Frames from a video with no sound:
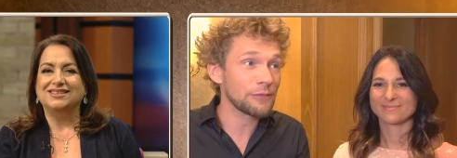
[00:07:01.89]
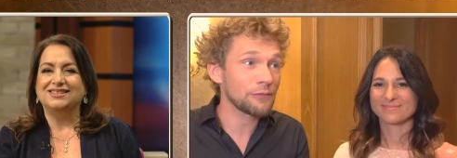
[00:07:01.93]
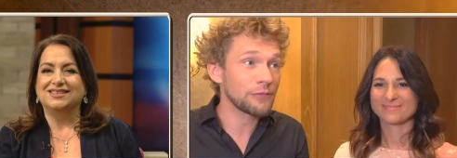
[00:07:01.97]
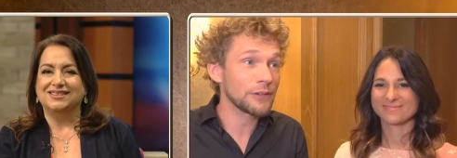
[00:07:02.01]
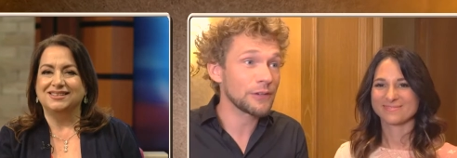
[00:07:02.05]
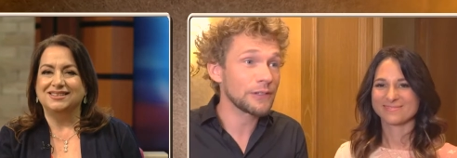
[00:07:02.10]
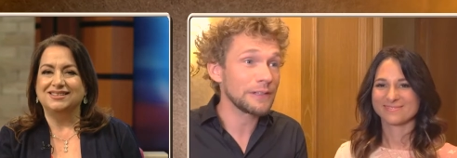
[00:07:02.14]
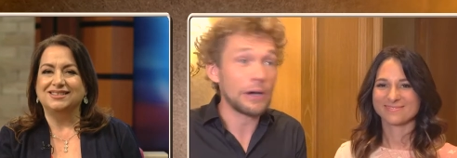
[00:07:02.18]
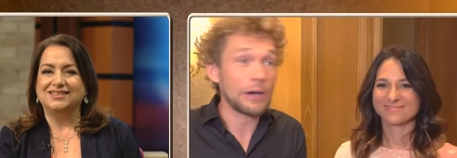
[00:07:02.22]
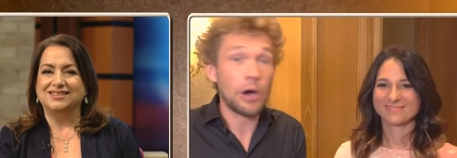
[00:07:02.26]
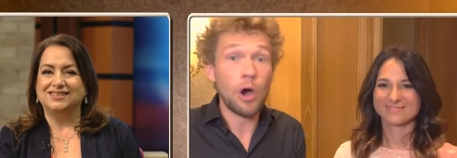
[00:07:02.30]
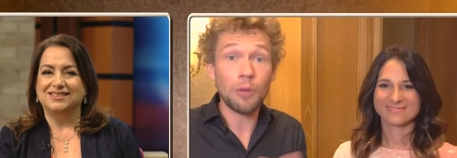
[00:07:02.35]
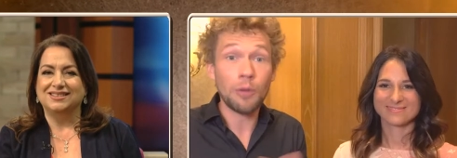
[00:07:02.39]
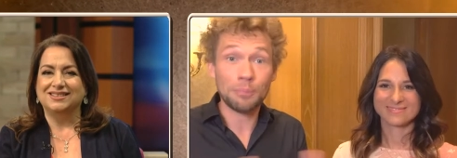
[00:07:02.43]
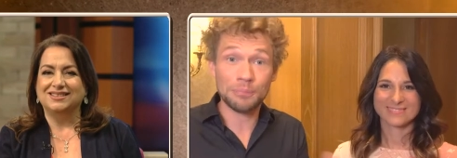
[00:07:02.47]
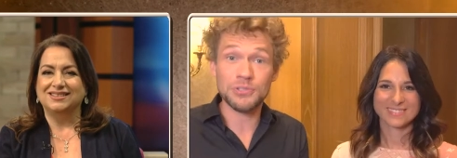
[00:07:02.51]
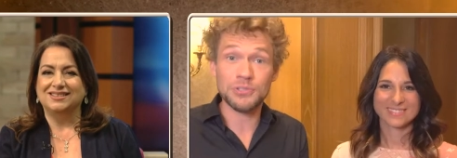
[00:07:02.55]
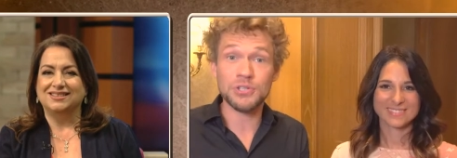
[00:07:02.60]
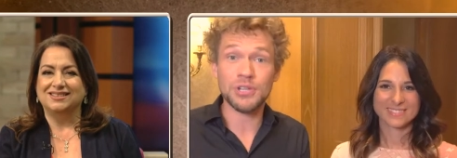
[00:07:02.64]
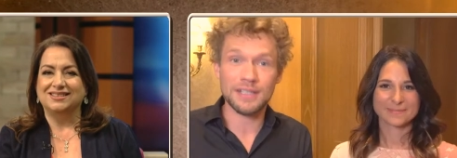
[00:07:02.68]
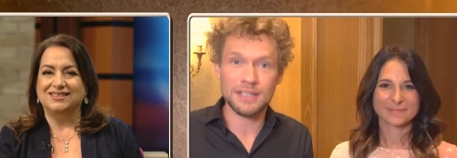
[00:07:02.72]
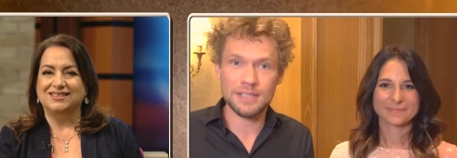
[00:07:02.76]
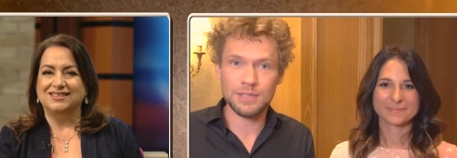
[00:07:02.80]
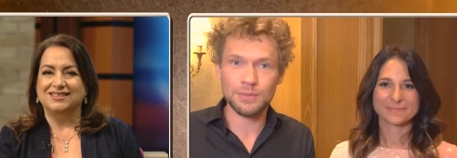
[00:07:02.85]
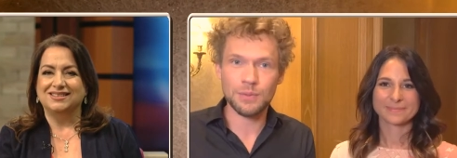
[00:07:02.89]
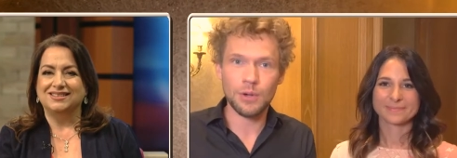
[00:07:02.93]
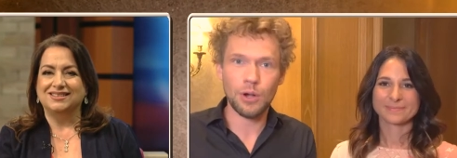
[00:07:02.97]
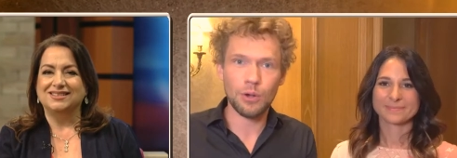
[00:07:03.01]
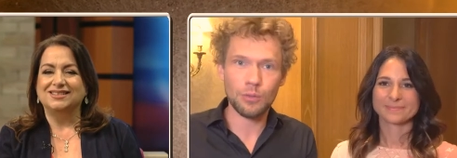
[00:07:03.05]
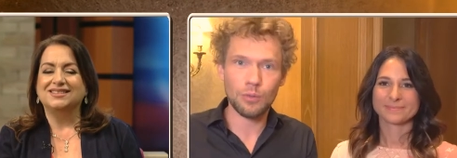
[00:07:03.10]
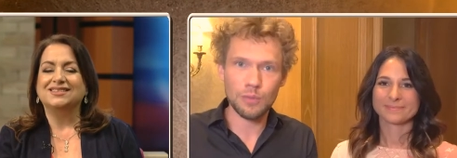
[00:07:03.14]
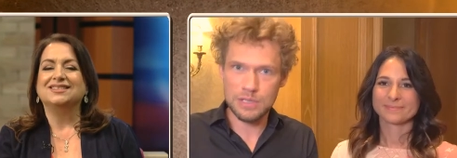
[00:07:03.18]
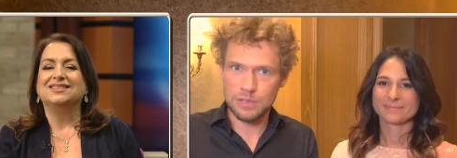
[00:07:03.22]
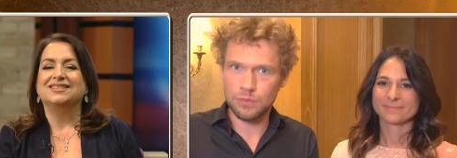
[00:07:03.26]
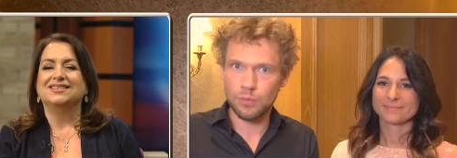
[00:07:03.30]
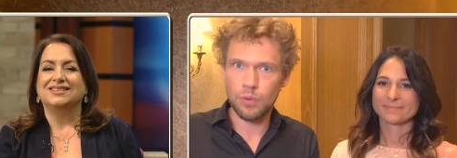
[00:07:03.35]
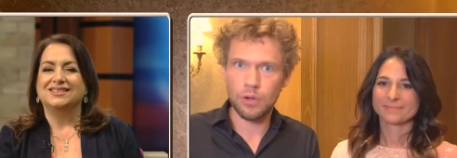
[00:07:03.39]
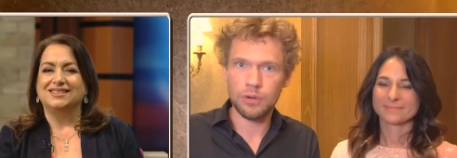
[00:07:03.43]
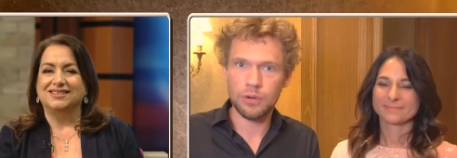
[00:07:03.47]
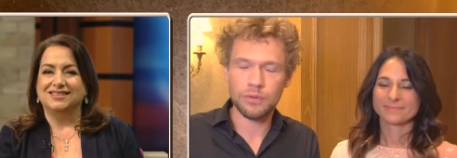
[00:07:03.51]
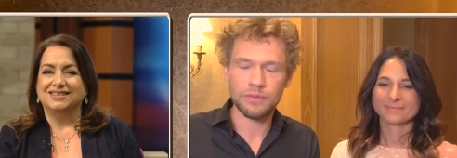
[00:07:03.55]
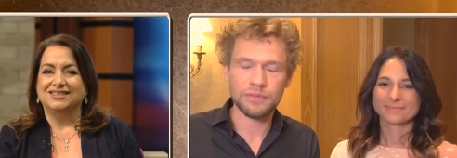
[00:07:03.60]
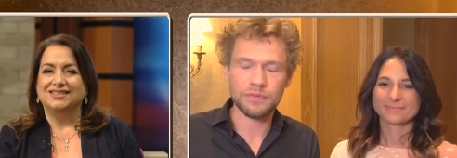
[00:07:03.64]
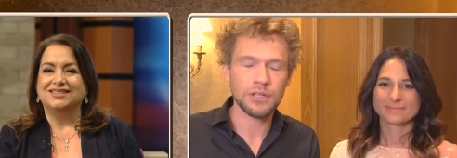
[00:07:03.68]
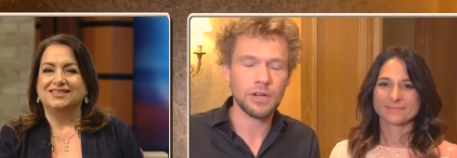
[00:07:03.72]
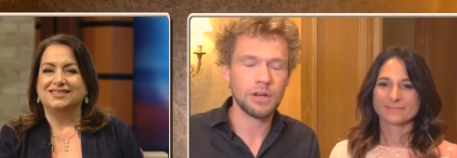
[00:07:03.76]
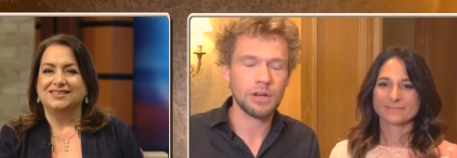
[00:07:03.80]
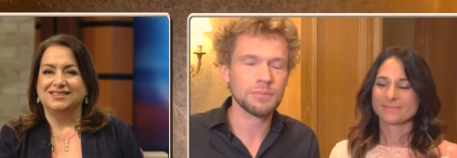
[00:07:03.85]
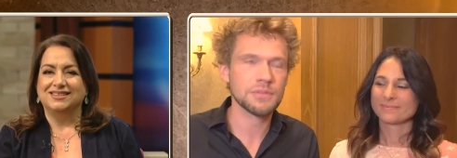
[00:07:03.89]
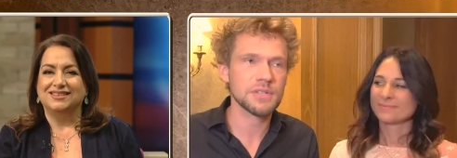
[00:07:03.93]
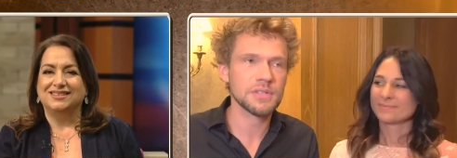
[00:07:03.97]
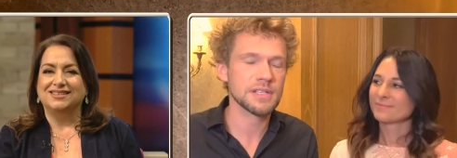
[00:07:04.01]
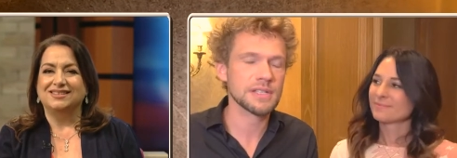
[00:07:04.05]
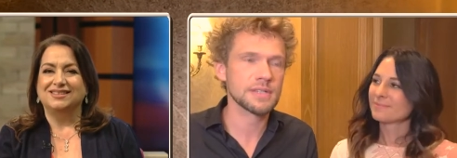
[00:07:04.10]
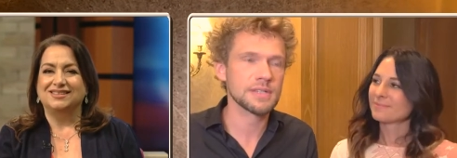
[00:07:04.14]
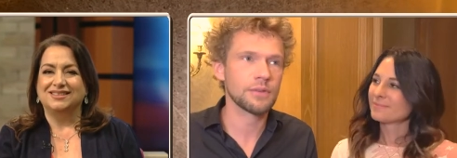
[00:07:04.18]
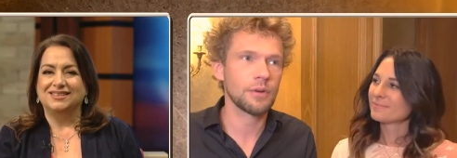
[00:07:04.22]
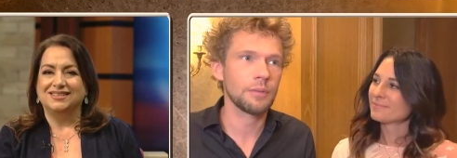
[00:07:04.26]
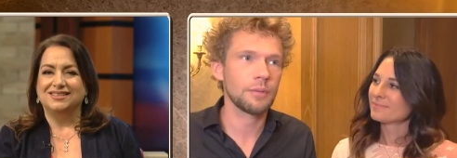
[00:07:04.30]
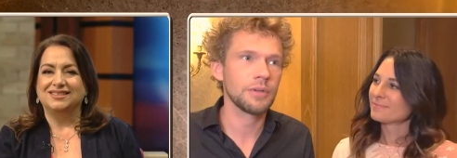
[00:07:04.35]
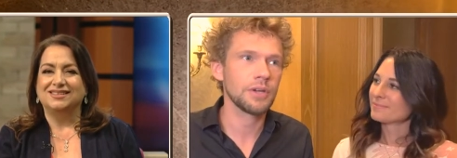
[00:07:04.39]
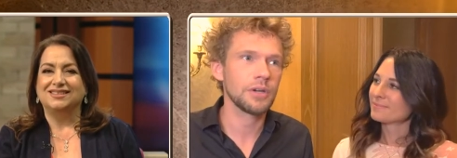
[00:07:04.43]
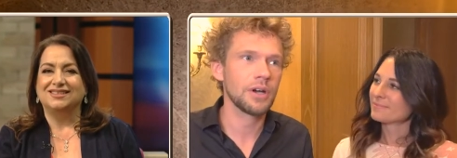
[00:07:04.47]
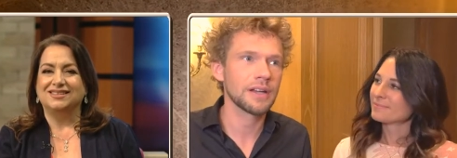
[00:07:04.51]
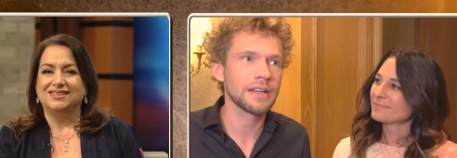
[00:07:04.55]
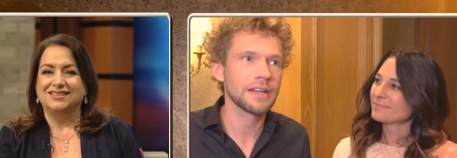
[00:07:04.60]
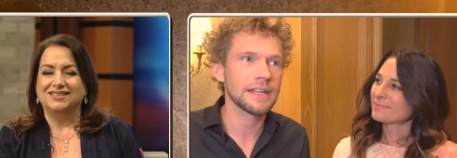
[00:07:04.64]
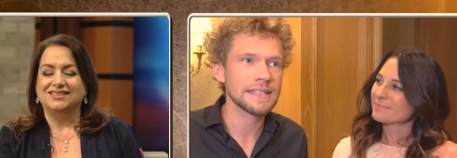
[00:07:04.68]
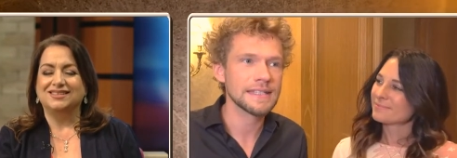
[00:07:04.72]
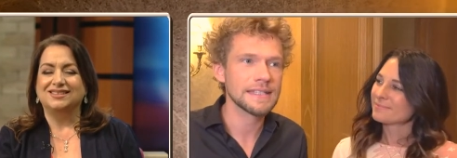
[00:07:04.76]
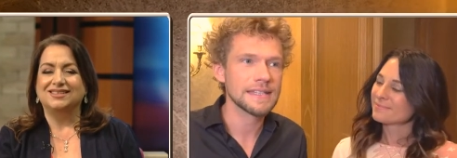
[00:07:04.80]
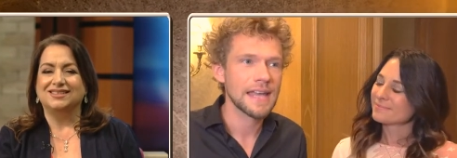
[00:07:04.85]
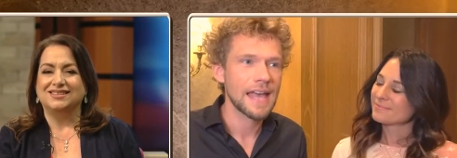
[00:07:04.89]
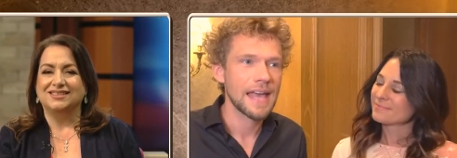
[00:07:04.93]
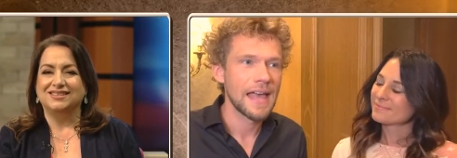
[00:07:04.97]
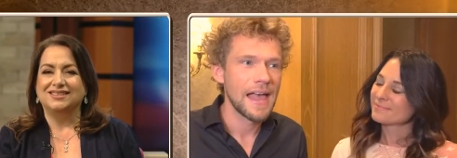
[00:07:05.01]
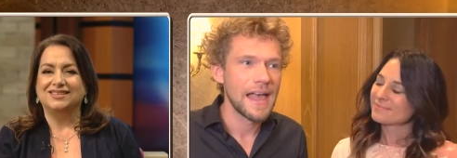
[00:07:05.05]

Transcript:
Speaker 1: different objects. We always work with the objects from the audience.